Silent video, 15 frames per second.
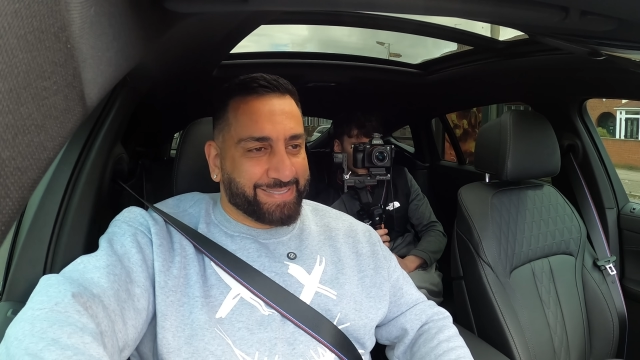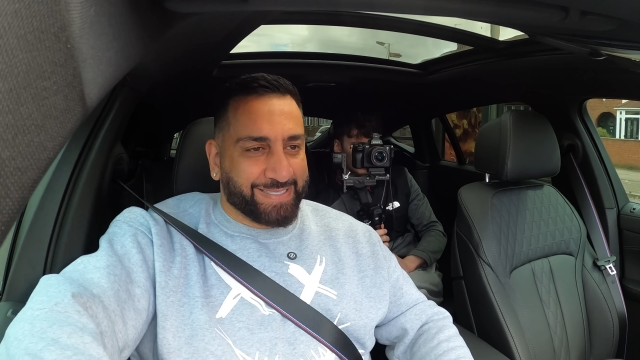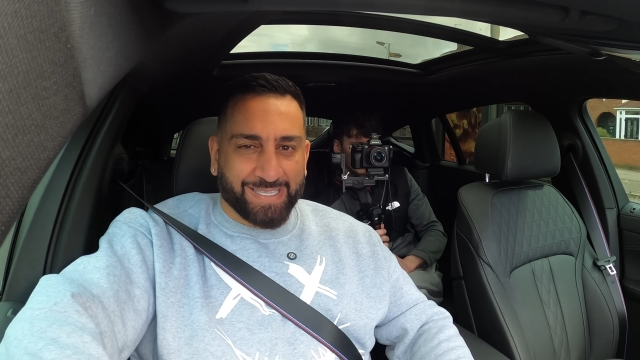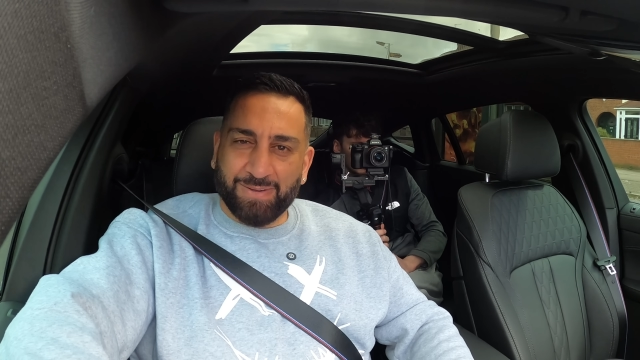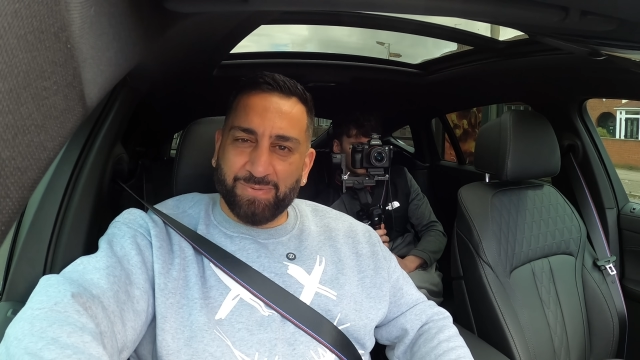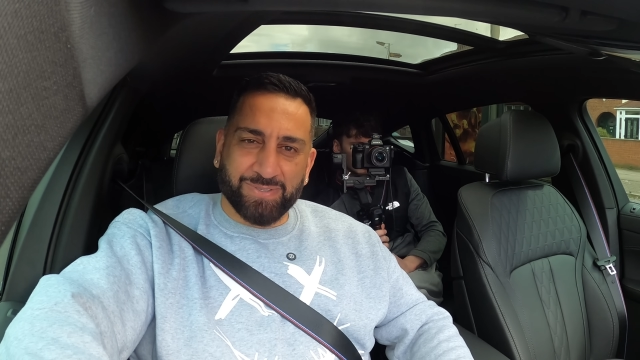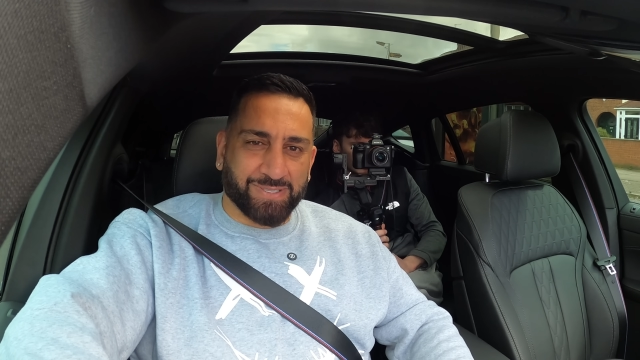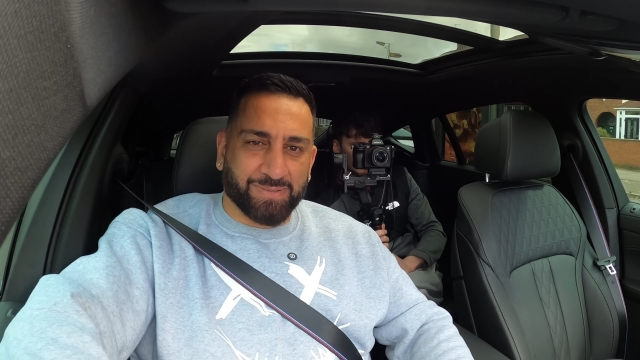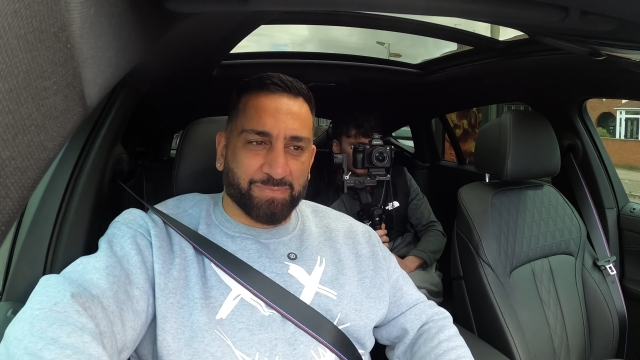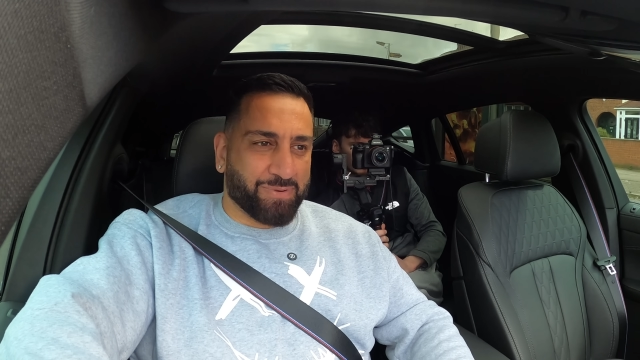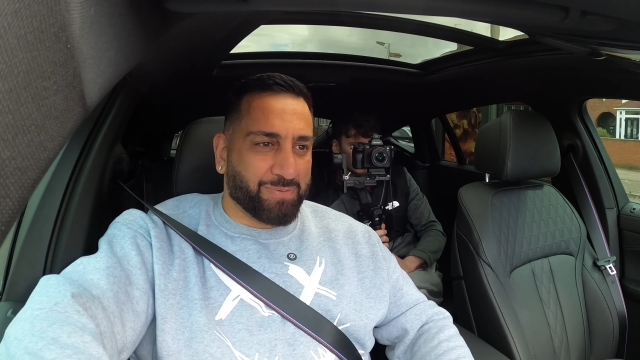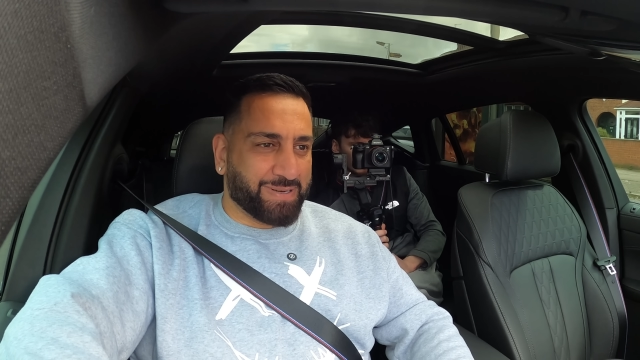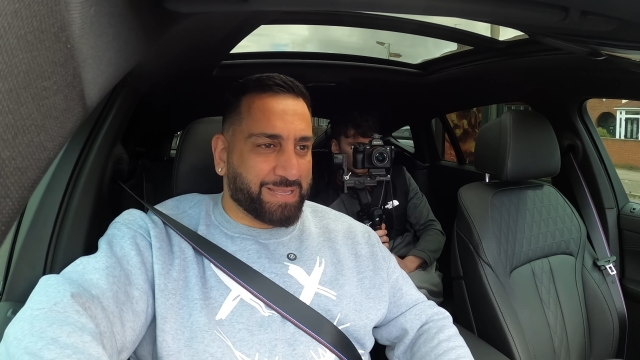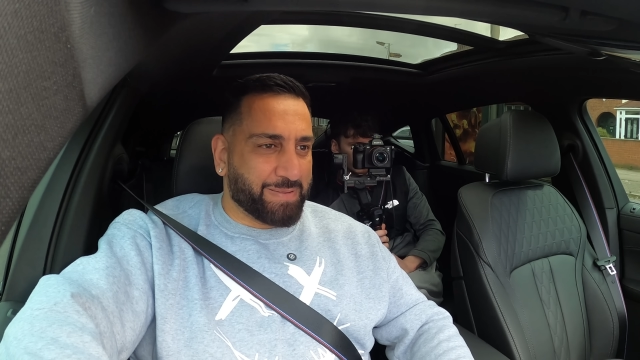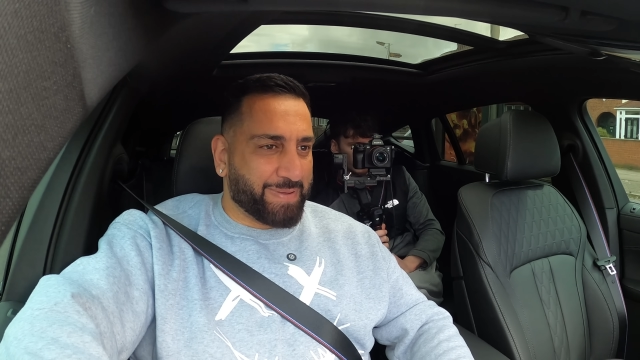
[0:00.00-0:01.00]
Yeah, that wasn't
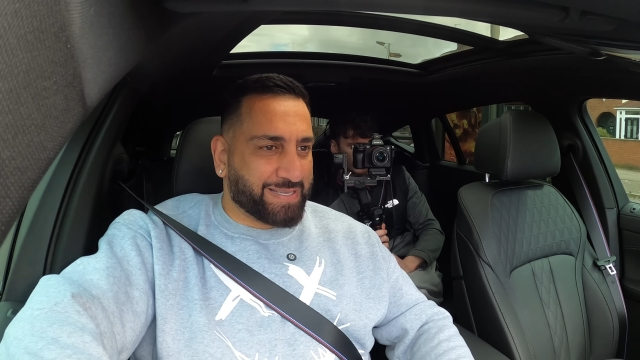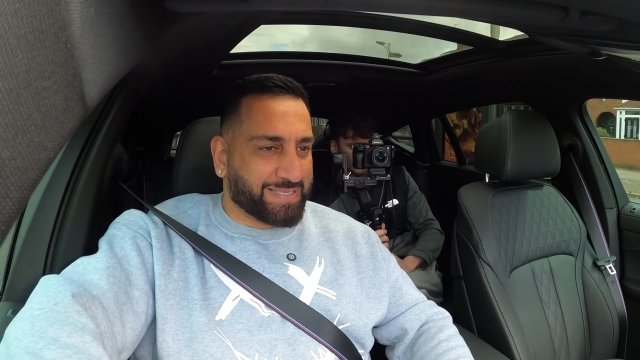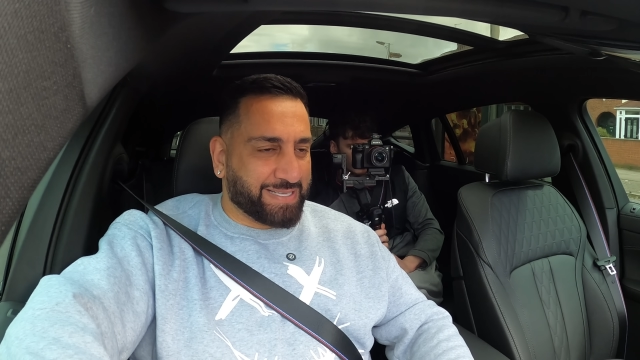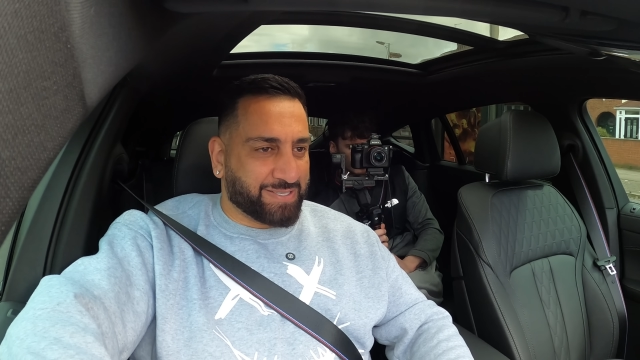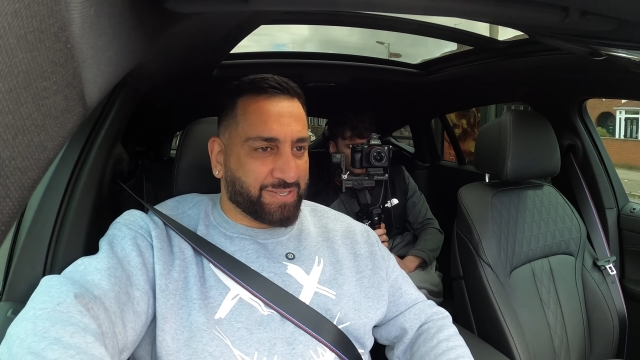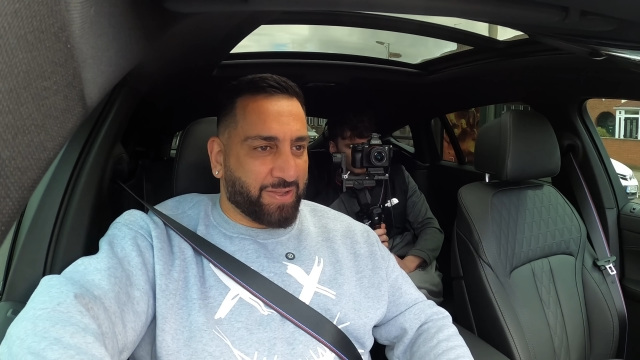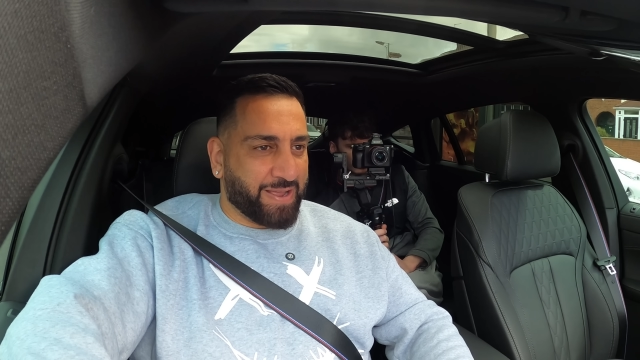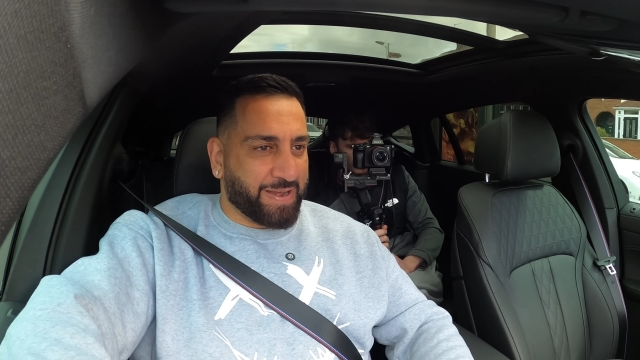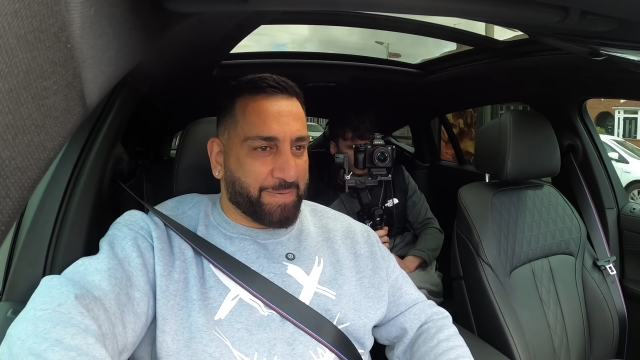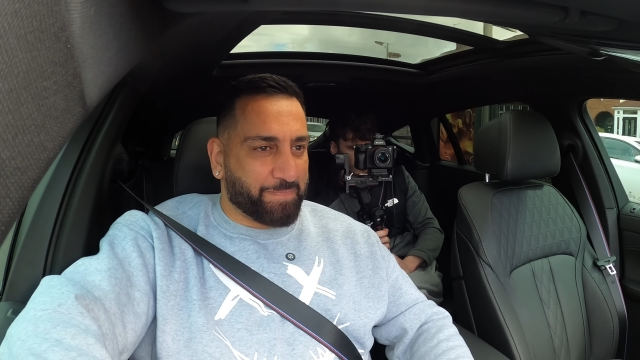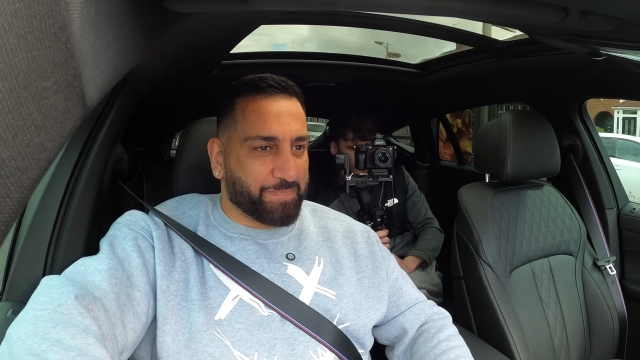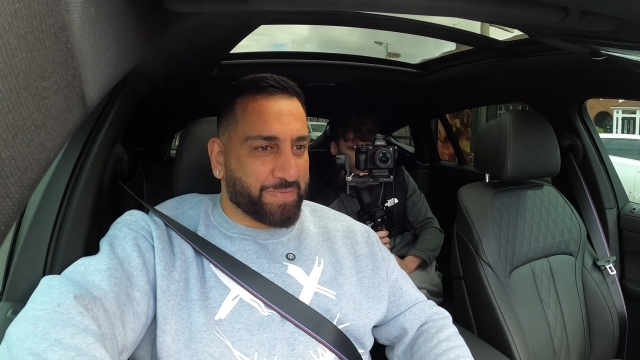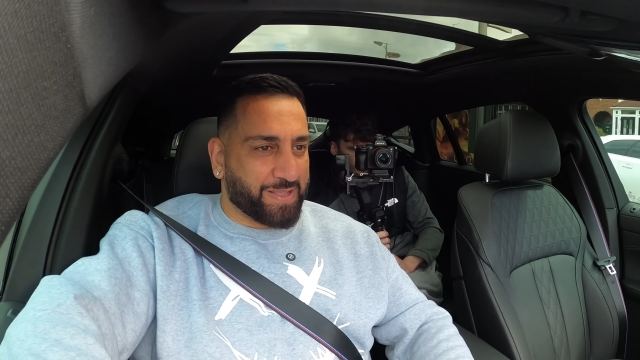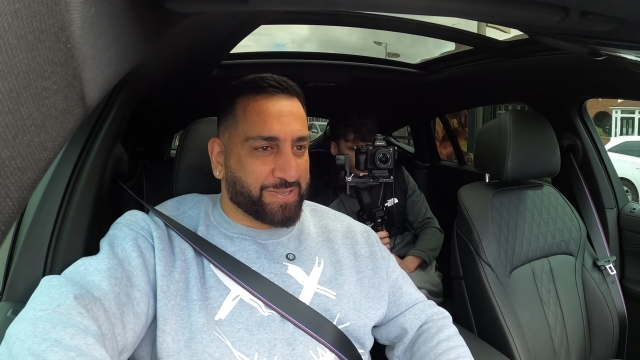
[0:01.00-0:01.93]
probably the best design.